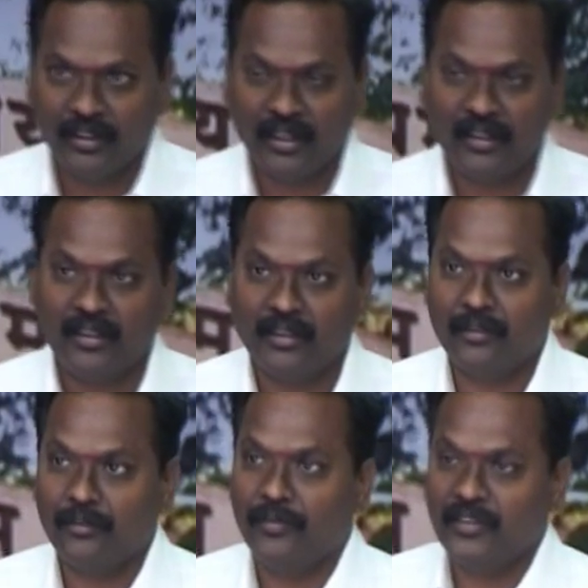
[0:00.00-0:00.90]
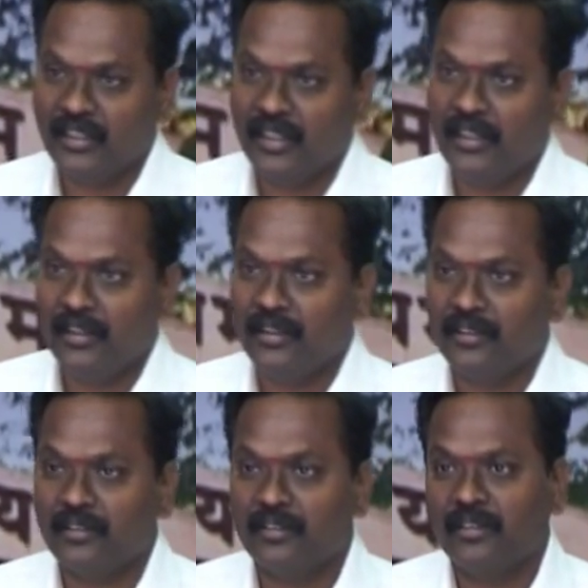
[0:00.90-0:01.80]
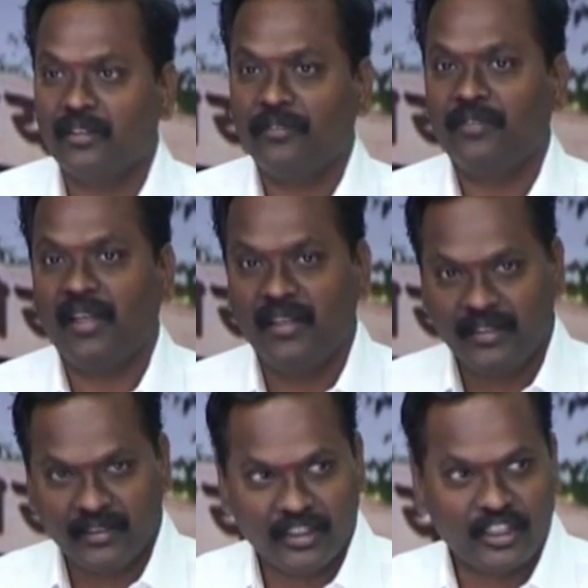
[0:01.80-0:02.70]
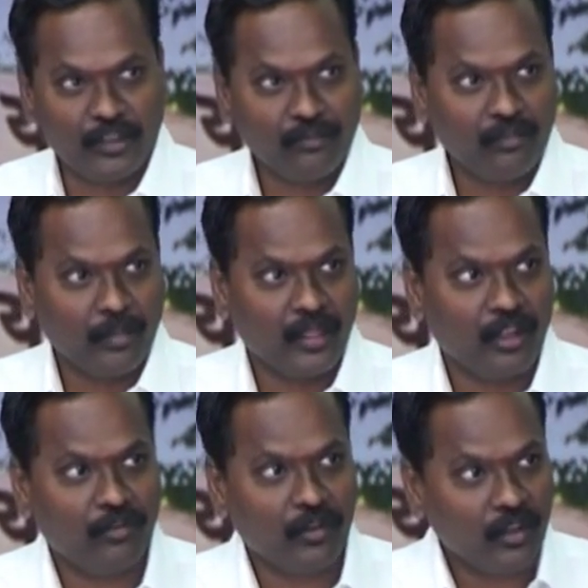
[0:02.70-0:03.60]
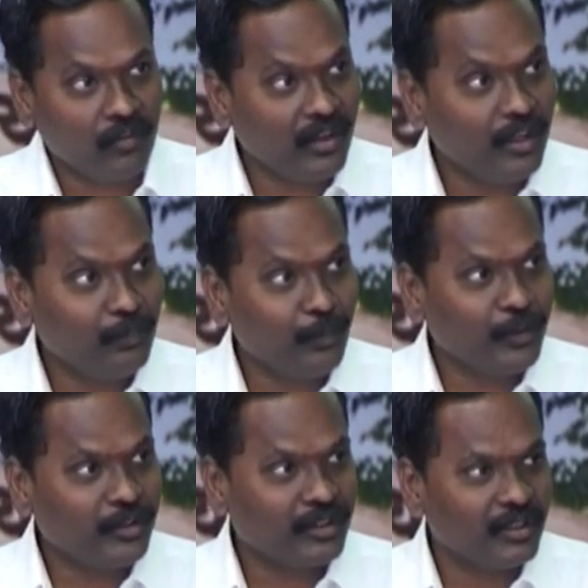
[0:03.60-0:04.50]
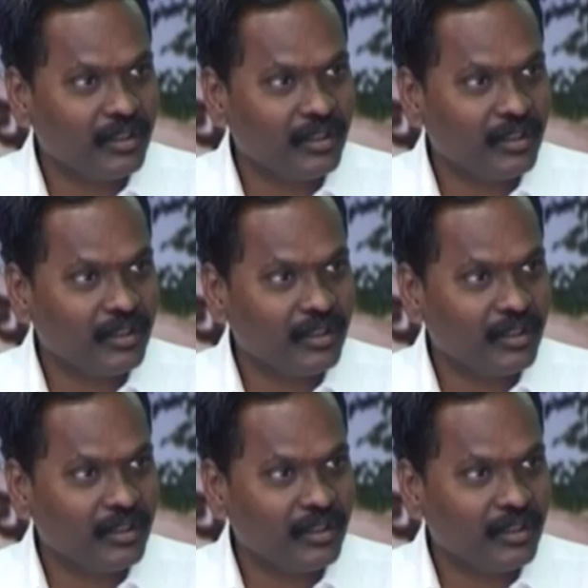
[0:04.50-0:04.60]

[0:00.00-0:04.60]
And uh, physically if there is a system if you give an input